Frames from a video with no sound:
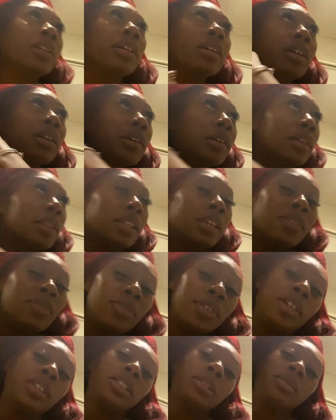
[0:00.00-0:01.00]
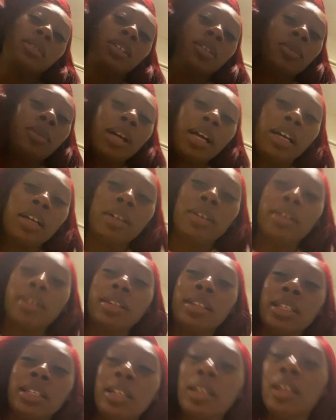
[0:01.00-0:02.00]
curl it first. I'm going to wine
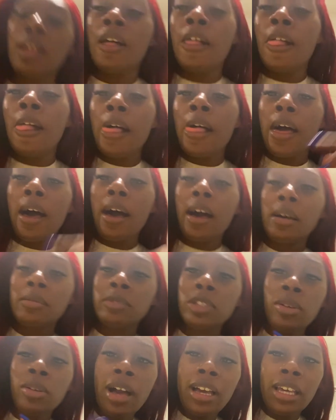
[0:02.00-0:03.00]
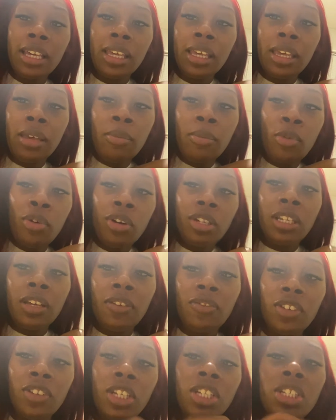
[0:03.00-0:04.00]
curl it um, so I can get more
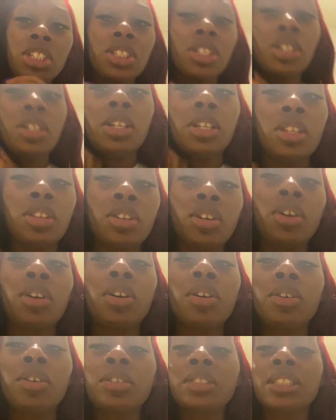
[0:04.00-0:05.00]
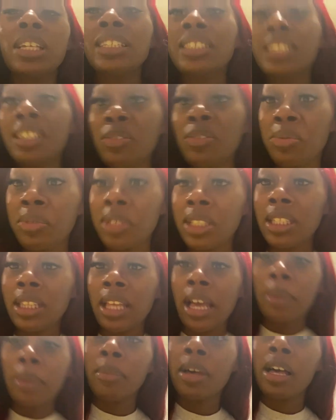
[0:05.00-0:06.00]
definition in the curls. I did really
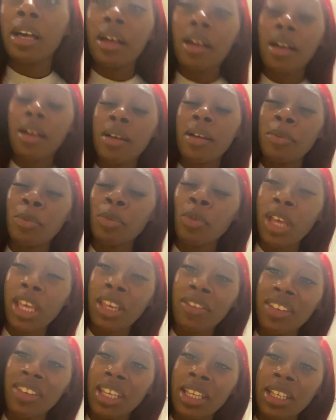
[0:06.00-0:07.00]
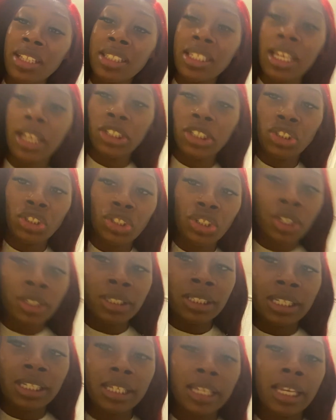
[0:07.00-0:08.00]
like my um, wavy texture
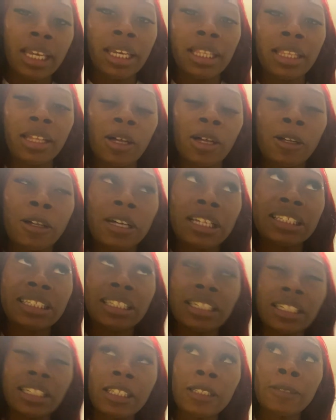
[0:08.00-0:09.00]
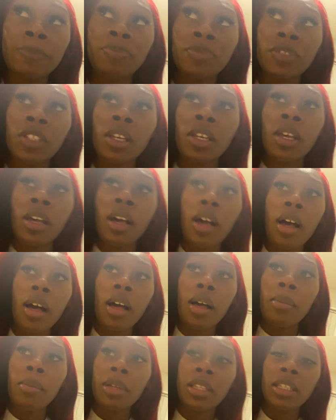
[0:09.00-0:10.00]
today, though. I did.
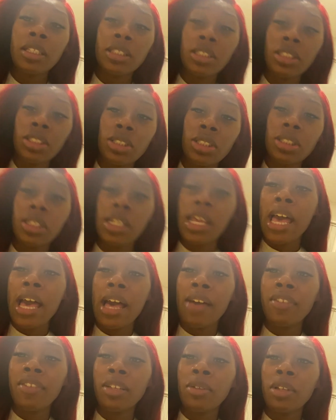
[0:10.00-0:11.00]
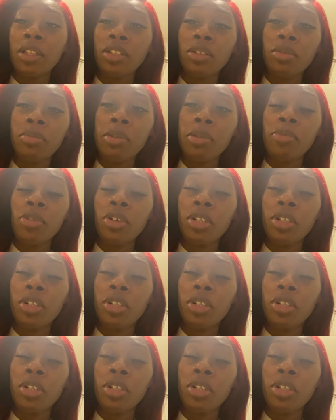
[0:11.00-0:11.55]
Um, but this is just to have it a little bit more